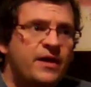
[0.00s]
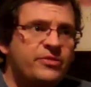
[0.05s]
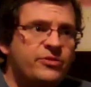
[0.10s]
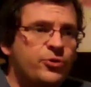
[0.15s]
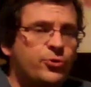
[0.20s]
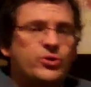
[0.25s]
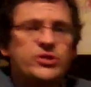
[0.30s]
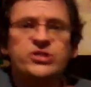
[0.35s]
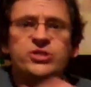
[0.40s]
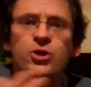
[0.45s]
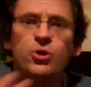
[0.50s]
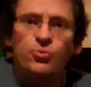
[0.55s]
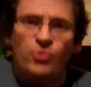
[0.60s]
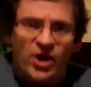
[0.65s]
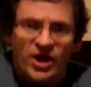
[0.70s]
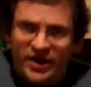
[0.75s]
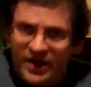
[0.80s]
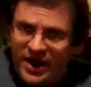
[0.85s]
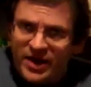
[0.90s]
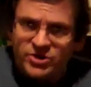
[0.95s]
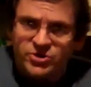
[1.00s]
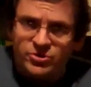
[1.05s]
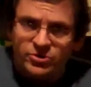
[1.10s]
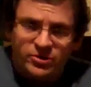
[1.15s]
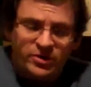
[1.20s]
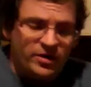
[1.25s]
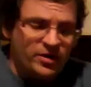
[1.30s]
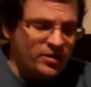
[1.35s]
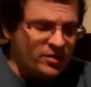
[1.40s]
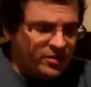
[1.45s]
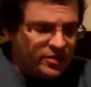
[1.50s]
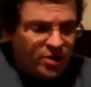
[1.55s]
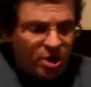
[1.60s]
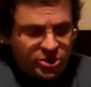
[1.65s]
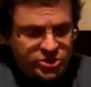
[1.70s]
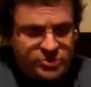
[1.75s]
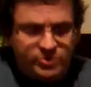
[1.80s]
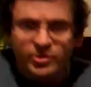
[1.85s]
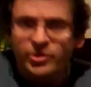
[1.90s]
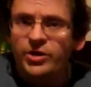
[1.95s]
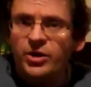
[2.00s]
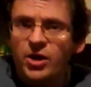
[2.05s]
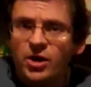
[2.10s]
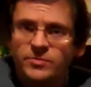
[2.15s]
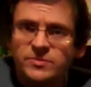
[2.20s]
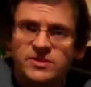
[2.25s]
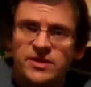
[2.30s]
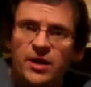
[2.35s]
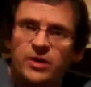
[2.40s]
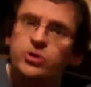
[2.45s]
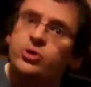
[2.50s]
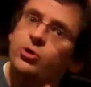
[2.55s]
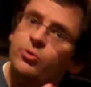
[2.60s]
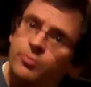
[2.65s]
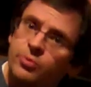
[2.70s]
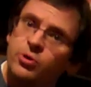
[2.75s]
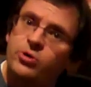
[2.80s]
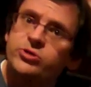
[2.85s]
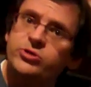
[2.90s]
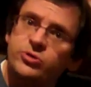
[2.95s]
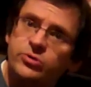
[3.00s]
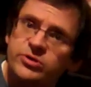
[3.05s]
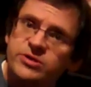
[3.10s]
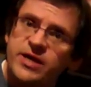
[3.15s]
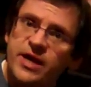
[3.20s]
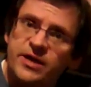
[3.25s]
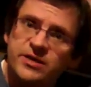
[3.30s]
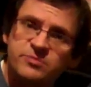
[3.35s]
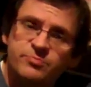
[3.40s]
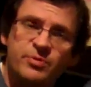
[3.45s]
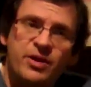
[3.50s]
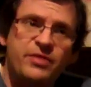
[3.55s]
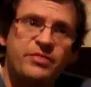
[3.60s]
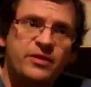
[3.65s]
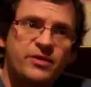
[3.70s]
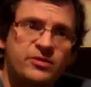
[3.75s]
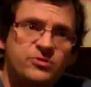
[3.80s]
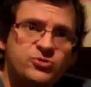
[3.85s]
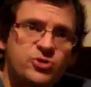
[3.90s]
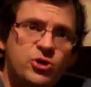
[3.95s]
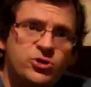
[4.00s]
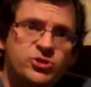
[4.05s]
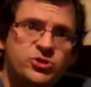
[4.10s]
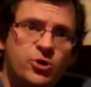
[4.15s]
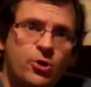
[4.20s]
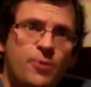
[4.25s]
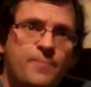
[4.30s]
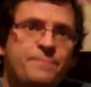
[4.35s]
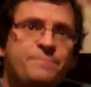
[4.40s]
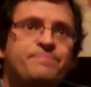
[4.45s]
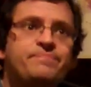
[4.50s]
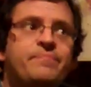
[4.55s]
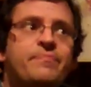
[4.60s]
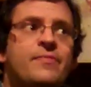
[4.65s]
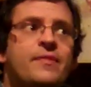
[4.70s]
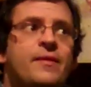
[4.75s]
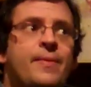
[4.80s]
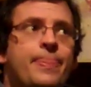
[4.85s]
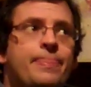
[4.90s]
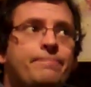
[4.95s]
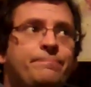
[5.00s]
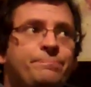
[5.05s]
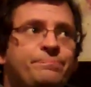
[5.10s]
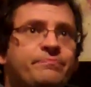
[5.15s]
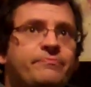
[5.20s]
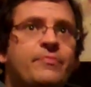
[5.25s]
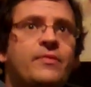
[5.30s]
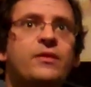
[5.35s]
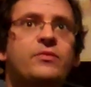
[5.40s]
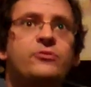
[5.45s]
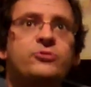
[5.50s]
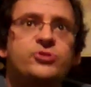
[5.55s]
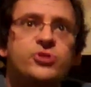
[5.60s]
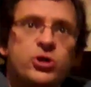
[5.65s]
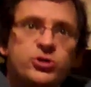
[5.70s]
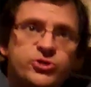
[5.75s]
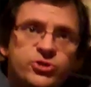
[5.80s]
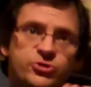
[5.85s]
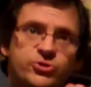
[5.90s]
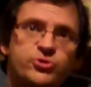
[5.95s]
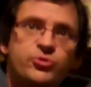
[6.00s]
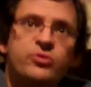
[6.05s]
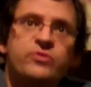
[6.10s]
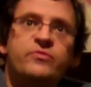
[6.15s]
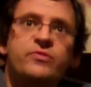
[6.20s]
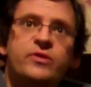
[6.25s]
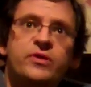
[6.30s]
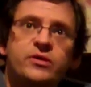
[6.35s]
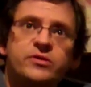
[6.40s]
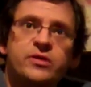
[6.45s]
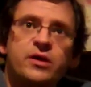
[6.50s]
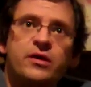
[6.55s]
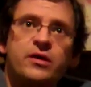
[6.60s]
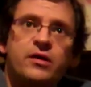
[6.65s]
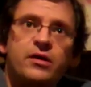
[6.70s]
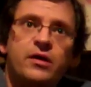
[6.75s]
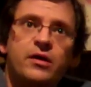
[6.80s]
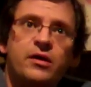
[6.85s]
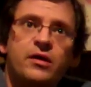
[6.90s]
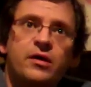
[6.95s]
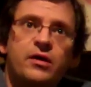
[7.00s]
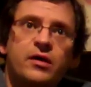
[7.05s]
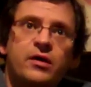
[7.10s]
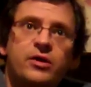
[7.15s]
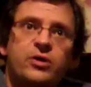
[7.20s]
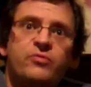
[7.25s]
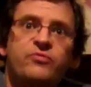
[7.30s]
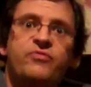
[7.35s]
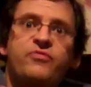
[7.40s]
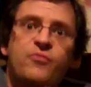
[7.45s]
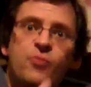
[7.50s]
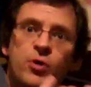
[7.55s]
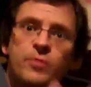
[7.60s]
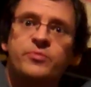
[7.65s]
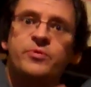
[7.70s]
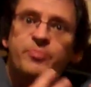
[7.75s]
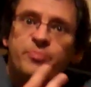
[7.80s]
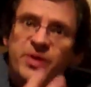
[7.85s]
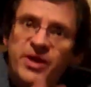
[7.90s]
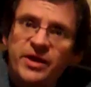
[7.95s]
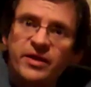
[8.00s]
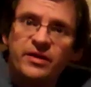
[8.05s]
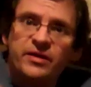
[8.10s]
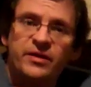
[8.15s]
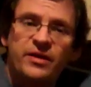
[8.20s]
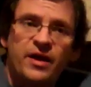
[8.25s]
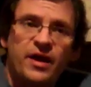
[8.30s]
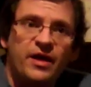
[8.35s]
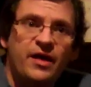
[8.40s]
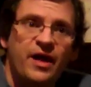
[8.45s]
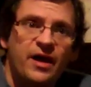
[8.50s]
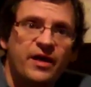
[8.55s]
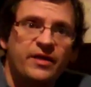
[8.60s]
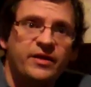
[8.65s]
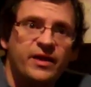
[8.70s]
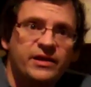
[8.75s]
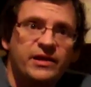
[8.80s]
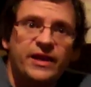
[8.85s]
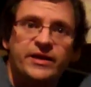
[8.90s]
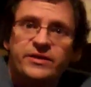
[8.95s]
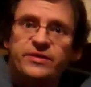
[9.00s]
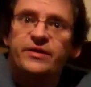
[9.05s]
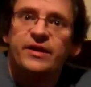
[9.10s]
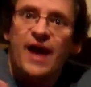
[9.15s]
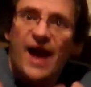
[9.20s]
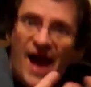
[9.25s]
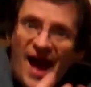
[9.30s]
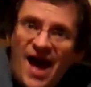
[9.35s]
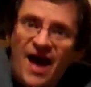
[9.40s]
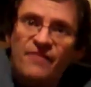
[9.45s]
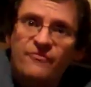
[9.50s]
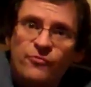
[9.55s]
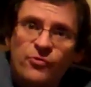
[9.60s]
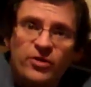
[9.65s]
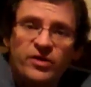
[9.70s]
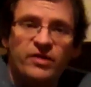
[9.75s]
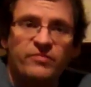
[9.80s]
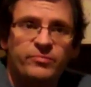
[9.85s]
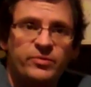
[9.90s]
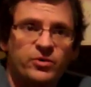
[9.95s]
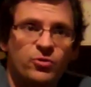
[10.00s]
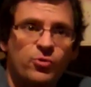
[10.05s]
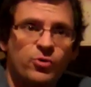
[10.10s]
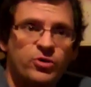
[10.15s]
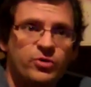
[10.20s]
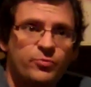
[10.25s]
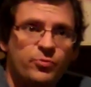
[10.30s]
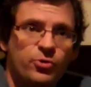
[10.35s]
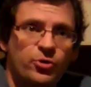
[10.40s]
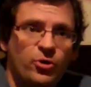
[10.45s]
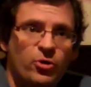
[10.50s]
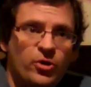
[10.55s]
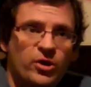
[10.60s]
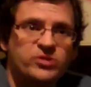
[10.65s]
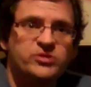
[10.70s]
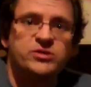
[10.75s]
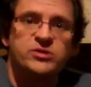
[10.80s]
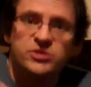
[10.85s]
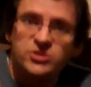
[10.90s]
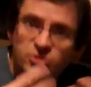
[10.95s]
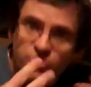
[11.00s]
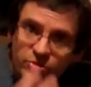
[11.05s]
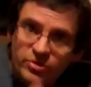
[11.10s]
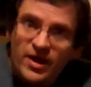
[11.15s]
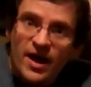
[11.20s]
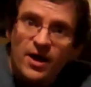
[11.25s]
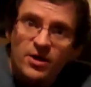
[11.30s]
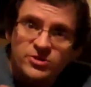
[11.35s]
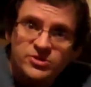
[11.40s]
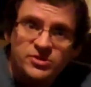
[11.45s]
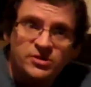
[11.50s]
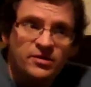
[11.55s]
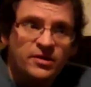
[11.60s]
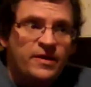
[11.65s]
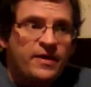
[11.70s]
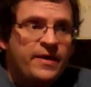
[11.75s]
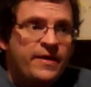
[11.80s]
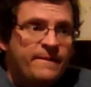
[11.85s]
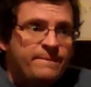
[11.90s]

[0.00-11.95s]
There is no right answer. It ultimately comes down to your personal taste. But I think there's also sort of an informed opinion. And I'd like to think I have one. I've been going to Bordeaux now since 2000.